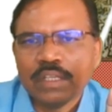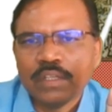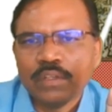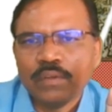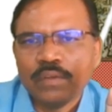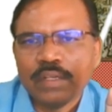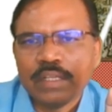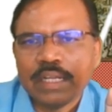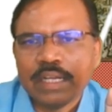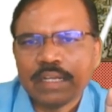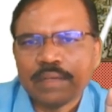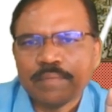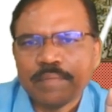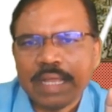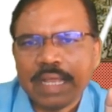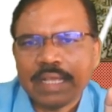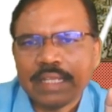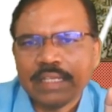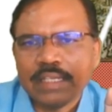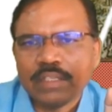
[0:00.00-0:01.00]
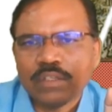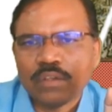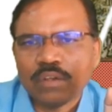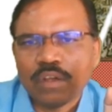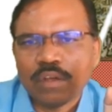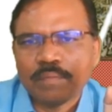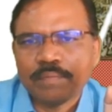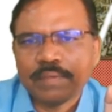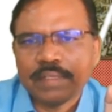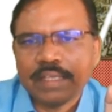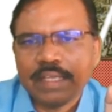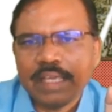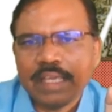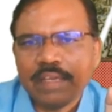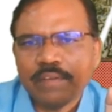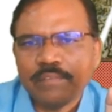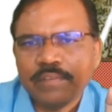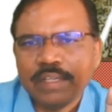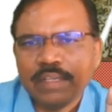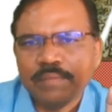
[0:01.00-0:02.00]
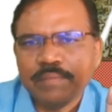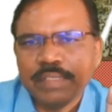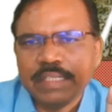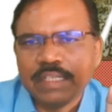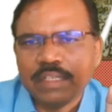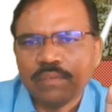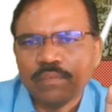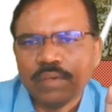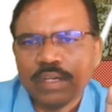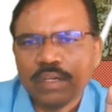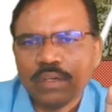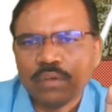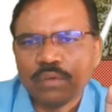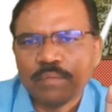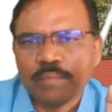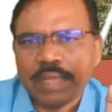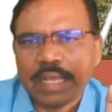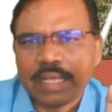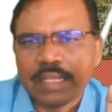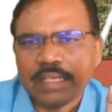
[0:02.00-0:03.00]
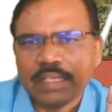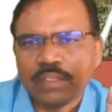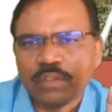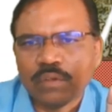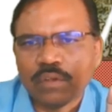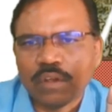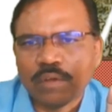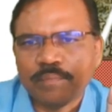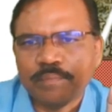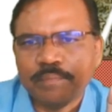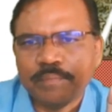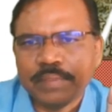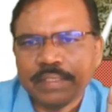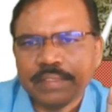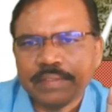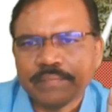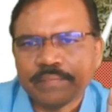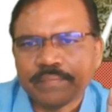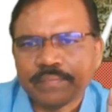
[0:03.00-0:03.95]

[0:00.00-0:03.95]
you will get magnitude of A will be equal to magnitude of B.